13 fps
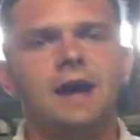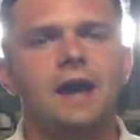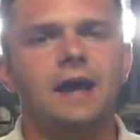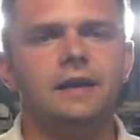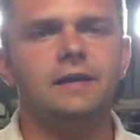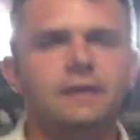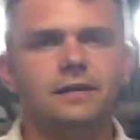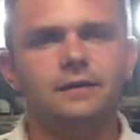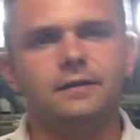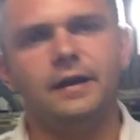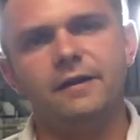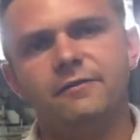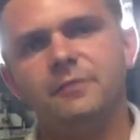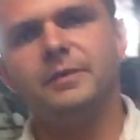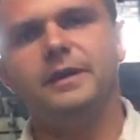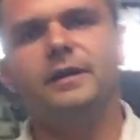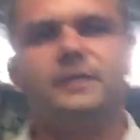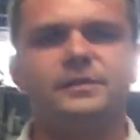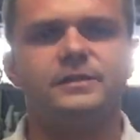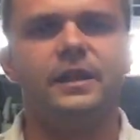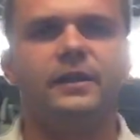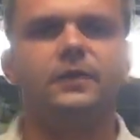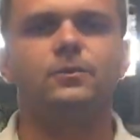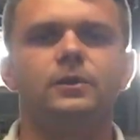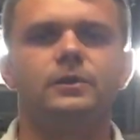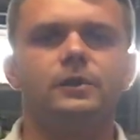and everybody
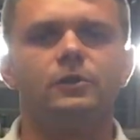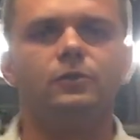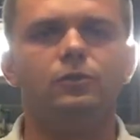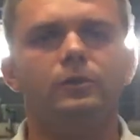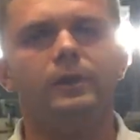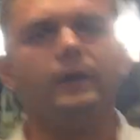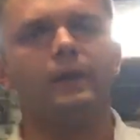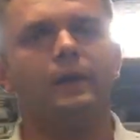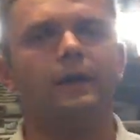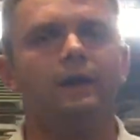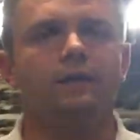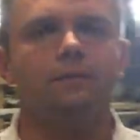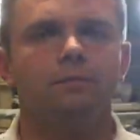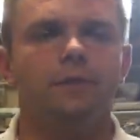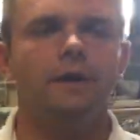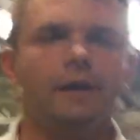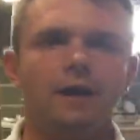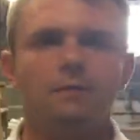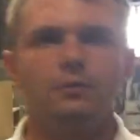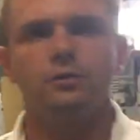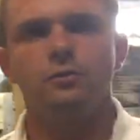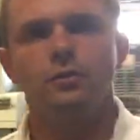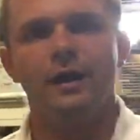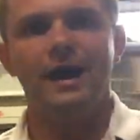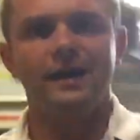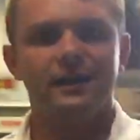understanding what they're doing and being able
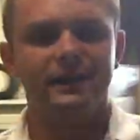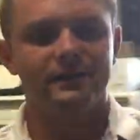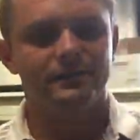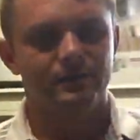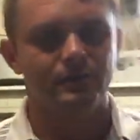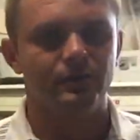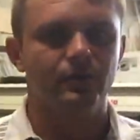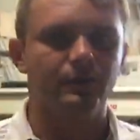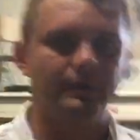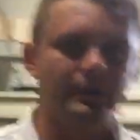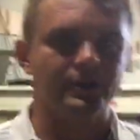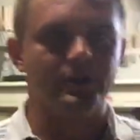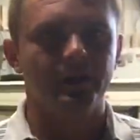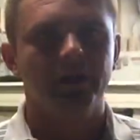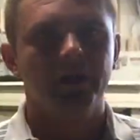to analyze this information